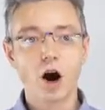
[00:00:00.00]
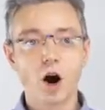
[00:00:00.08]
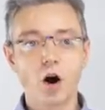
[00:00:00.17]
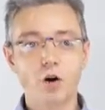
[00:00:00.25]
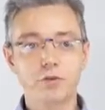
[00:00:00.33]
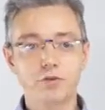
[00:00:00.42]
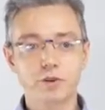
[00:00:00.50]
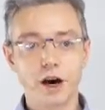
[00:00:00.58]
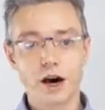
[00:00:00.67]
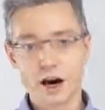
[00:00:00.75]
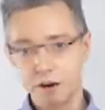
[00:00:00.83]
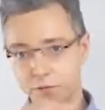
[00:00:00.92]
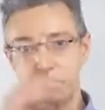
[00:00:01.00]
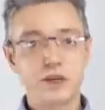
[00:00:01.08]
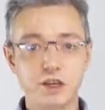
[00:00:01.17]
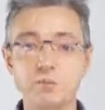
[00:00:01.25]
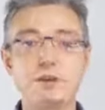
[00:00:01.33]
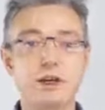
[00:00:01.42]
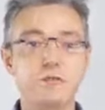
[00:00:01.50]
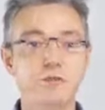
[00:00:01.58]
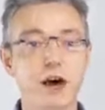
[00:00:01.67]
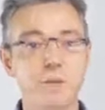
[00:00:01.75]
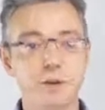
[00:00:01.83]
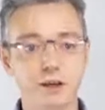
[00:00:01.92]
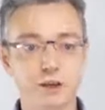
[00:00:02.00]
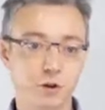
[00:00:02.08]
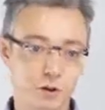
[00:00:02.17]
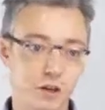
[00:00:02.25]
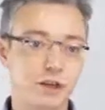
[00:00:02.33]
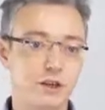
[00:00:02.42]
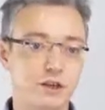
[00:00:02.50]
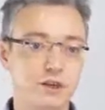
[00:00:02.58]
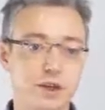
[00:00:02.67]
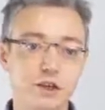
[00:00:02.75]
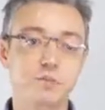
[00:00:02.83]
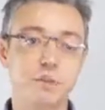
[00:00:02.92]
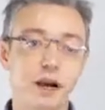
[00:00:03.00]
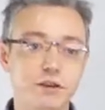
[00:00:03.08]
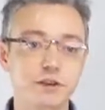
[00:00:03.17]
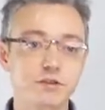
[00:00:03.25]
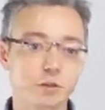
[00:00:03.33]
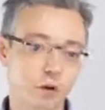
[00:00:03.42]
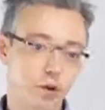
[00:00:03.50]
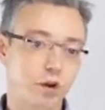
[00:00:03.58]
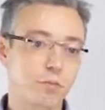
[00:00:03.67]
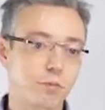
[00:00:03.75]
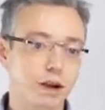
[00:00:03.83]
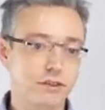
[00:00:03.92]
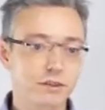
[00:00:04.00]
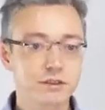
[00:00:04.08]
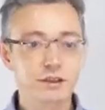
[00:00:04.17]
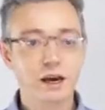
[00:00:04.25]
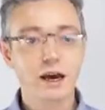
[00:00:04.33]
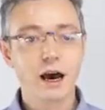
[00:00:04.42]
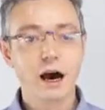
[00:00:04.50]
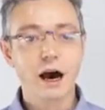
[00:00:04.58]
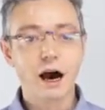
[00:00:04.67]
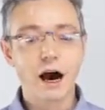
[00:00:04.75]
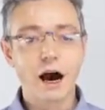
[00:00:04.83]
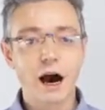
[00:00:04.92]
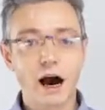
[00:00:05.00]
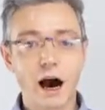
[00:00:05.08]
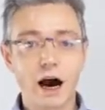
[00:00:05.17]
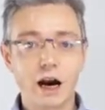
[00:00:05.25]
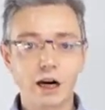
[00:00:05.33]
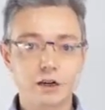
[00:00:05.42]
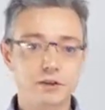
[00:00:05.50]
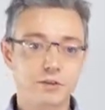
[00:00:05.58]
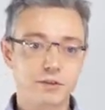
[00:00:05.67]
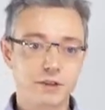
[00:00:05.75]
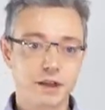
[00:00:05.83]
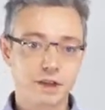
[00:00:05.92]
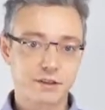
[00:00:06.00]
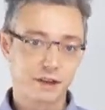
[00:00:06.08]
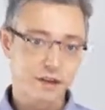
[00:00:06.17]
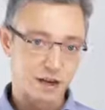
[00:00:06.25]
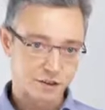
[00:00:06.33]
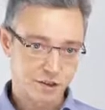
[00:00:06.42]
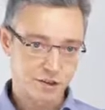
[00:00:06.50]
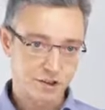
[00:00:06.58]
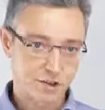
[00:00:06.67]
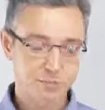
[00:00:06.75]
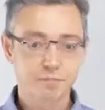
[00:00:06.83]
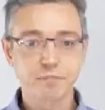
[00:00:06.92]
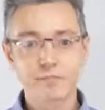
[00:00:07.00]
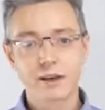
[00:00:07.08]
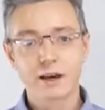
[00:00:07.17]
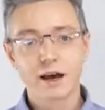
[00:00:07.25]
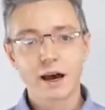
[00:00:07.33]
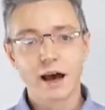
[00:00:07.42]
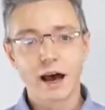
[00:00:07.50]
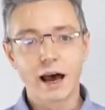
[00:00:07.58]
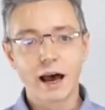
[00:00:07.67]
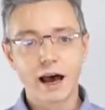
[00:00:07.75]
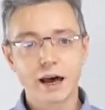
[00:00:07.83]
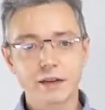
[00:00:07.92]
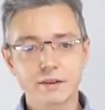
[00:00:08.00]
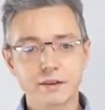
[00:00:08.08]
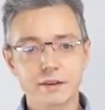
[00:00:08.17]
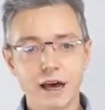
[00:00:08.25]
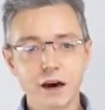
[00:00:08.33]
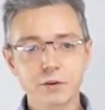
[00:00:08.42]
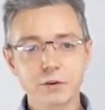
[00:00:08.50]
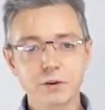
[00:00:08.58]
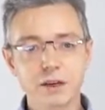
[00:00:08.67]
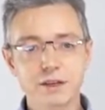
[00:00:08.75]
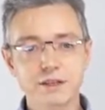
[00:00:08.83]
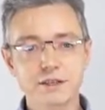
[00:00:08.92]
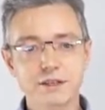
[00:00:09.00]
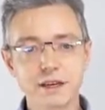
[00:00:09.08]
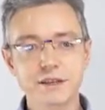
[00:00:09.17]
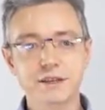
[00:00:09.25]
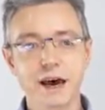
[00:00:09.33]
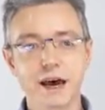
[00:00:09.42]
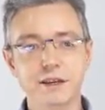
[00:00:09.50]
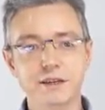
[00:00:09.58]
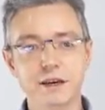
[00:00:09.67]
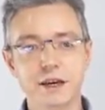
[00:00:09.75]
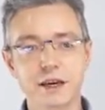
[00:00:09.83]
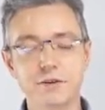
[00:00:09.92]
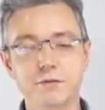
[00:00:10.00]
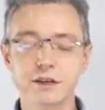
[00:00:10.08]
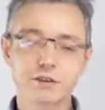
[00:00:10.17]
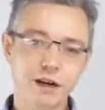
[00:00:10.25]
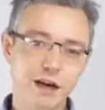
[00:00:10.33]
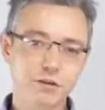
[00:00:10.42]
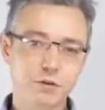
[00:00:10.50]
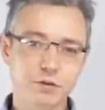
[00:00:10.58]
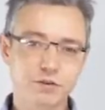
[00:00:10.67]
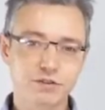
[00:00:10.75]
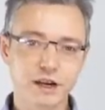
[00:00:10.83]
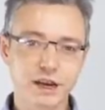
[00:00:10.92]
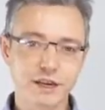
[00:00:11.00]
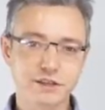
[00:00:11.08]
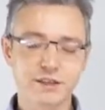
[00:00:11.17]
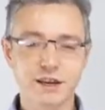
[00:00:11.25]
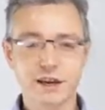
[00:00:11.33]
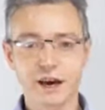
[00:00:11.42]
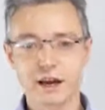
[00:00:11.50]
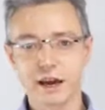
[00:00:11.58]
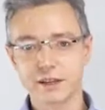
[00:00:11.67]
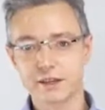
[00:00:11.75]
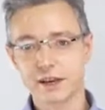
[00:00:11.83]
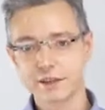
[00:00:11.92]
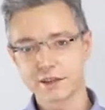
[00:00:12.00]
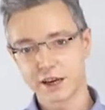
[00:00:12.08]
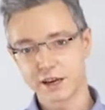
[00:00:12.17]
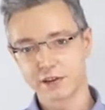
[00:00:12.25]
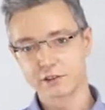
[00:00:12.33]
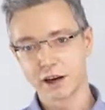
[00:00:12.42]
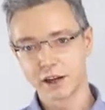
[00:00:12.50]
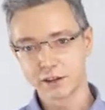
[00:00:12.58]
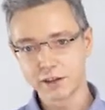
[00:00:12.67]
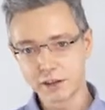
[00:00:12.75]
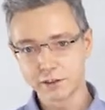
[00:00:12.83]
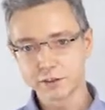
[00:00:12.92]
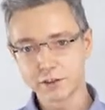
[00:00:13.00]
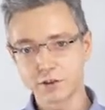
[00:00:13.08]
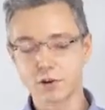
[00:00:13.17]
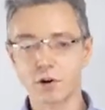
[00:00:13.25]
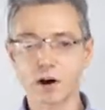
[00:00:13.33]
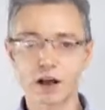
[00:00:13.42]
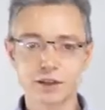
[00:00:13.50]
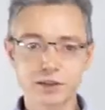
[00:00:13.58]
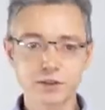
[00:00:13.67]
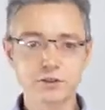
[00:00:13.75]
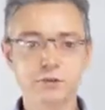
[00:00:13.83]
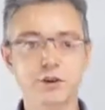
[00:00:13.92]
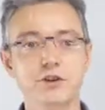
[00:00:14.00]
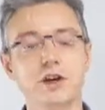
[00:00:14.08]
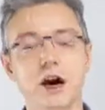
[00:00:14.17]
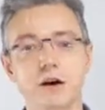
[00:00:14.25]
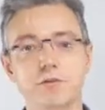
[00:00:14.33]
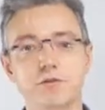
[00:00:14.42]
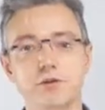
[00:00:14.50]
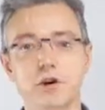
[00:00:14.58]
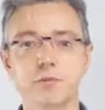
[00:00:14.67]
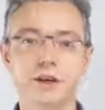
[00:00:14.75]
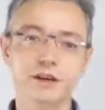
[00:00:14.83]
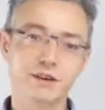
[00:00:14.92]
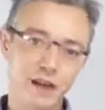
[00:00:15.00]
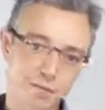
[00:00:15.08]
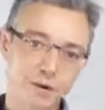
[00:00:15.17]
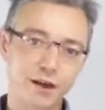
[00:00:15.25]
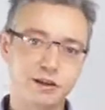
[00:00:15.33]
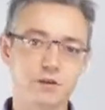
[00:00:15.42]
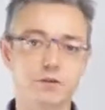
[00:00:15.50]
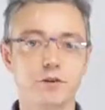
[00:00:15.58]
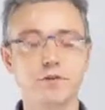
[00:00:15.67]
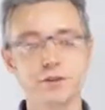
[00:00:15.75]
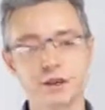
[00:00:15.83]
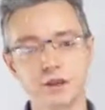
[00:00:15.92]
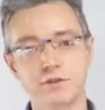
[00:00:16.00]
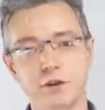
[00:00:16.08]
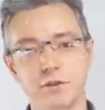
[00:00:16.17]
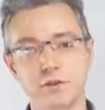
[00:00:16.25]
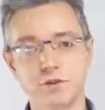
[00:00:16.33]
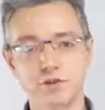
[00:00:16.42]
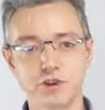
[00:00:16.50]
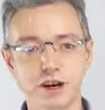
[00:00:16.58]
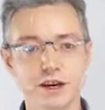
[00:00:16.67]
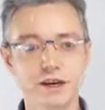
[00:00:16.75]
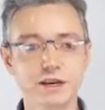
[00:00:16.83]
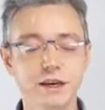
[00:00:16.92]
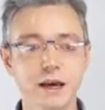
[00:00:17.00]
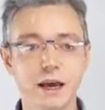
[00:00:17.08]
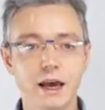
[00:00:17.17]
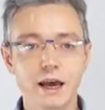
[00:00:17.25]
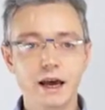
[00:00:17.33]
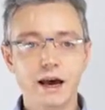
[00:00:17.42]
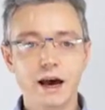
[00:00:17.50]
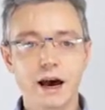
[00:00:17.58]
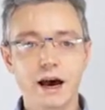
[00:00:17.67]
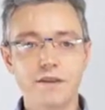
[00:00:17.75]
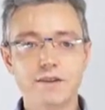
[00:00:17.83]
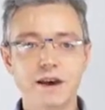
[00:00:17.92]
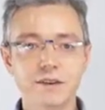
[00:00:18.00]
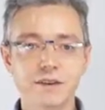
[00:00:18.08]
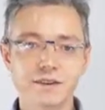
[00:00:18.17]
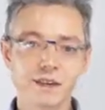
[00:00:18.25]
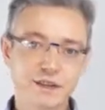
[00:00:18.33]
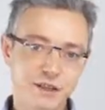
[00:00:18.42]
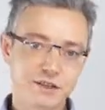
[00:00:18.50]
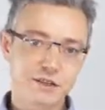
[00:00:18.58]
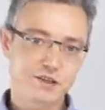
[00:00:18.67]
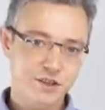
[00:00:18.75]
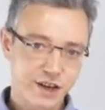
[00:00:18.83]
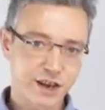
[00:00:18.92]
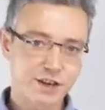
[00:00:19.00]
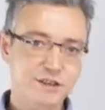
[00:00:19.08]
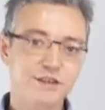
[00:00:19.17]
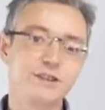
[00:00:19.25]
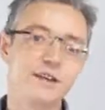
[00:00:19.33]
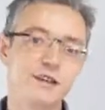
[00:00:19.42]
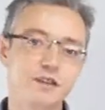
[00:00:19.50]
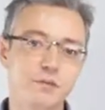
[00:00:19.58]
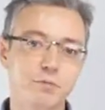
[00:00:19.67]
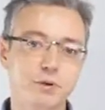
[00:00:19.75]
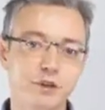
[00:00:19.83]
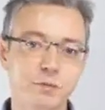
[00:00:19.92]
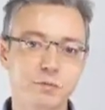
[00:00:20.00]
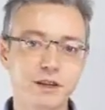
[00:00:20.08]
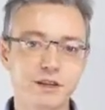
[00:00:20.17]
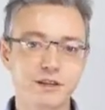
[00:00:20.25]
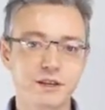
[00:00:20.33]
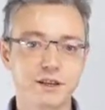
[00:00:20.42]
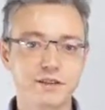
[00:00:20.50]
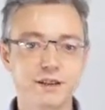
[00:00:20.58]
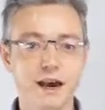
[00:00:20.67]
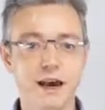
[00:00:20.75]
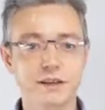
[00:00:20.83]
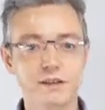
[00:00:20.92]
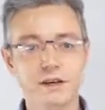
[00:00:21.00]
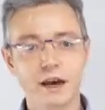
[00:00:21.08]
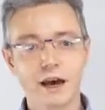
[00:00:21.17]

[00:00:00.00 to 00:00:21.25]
of inbred family. So his parents or her parents are the cousins. And now you can see that if we try to trace the ancestral alleles, so alleles which come from the grandparents of the individual Jai, then there is a chance, there is a possibility that